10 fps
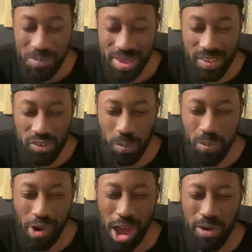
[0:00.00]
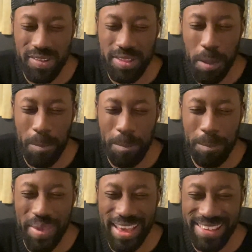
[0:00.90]
Mr. Dubois is the
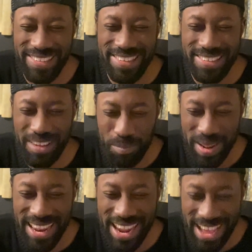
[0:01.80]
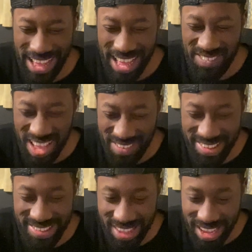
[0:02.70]
biggest simp nigga I've ever
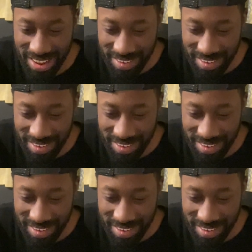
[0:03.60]
seen.